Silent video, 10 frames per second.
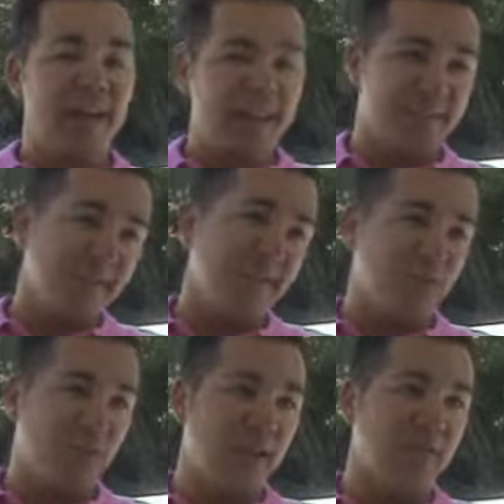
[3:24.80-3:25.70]
at
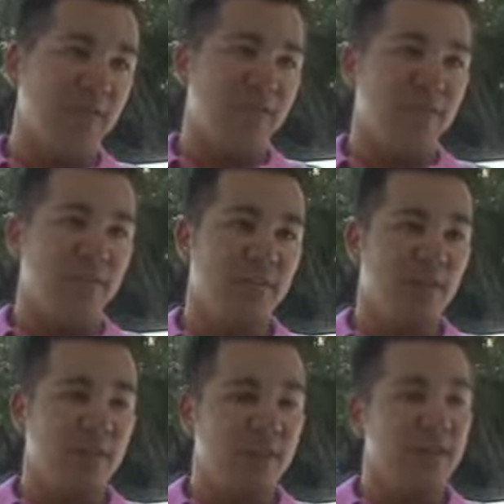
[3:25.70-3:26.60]
today's rates,
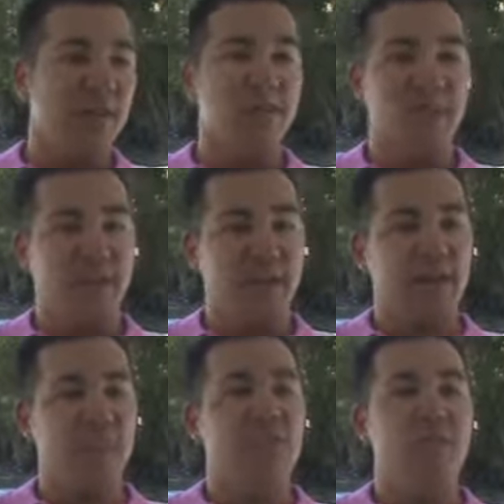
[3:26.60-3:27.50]
in the
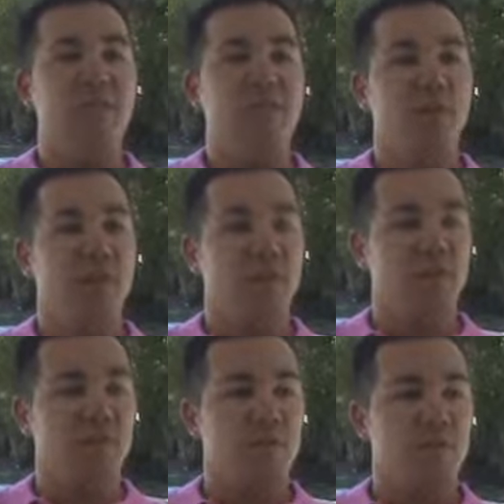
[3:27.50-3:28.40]
fives,
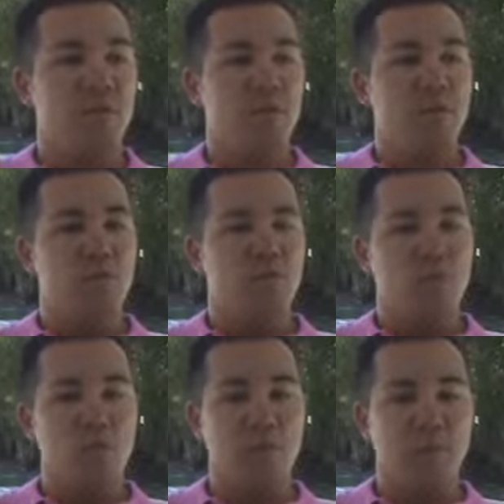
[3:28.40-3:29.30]
and
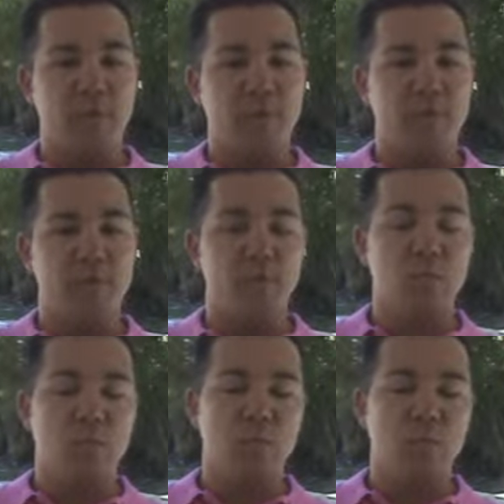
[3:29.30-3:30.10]
so you would be able to